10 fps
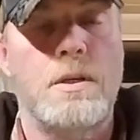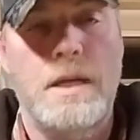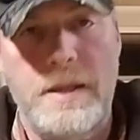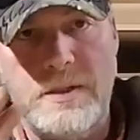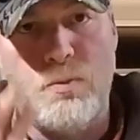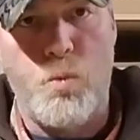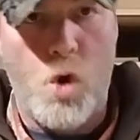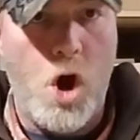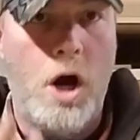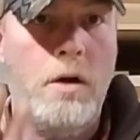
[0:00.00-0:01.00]
Now that's
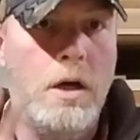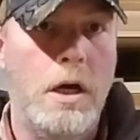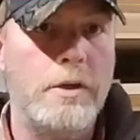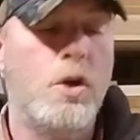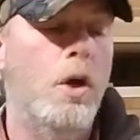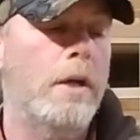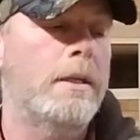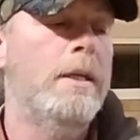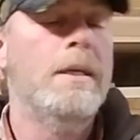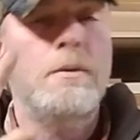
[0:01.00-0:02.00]
raw, uncooked,
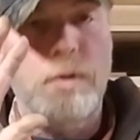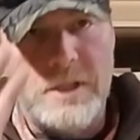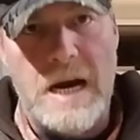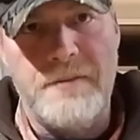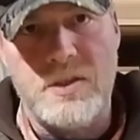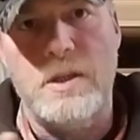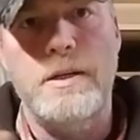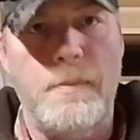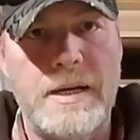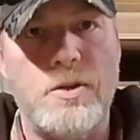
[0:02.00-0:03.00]
which obviously
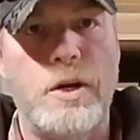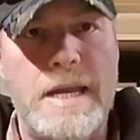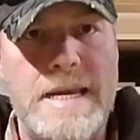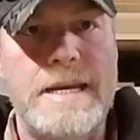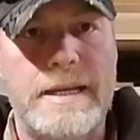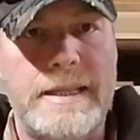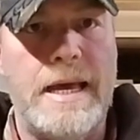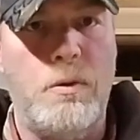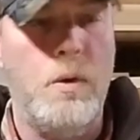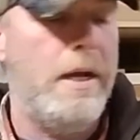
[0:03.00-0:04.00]
nobody's going to eat
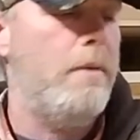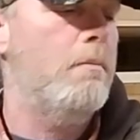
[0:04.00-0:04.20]
that away.